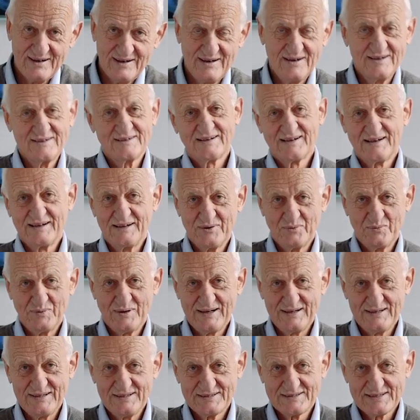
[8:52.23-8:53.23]
unclear
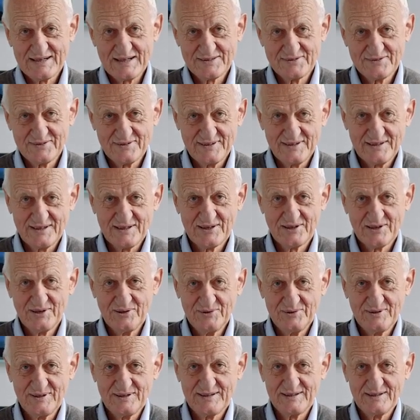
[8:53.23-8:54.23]
why it's actually
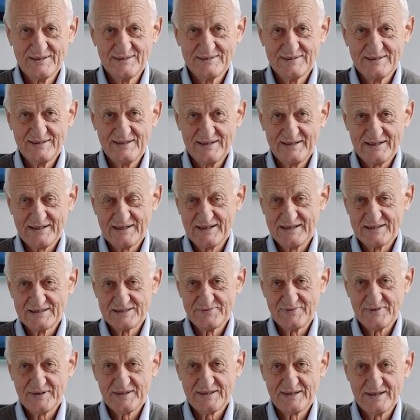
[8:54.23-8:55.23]
included in the headache
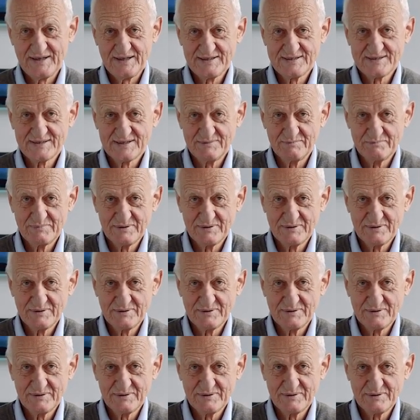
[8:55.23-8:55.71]
classification,